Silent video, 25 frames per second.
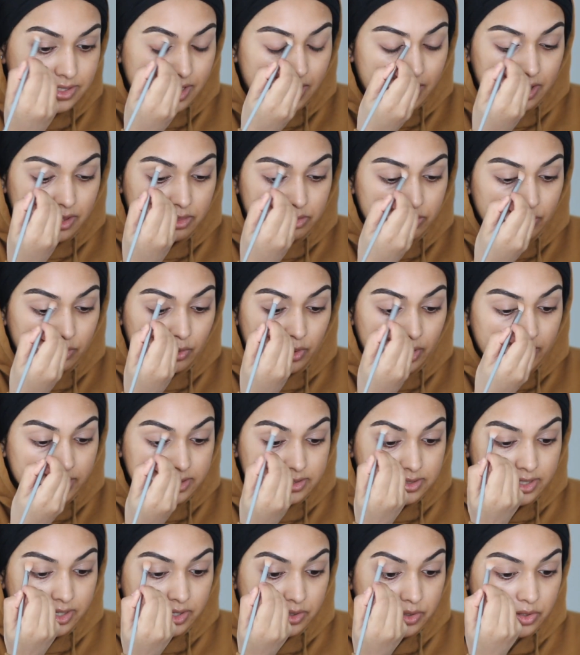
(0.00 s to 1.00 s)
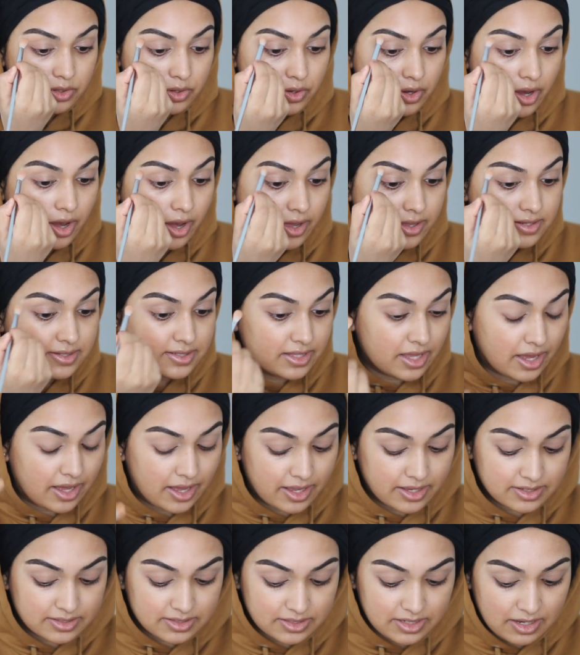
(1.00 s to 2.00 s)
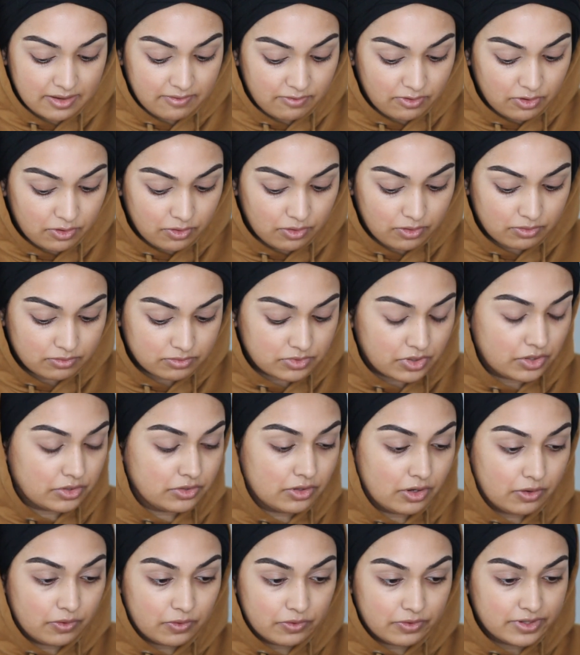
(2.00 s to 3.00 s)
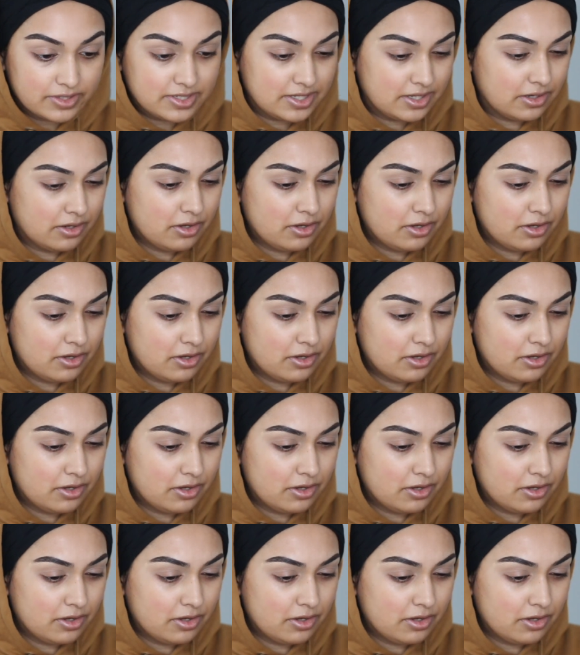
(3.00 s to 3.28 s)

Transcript: I thought I'd tell you guys that if you don't know already,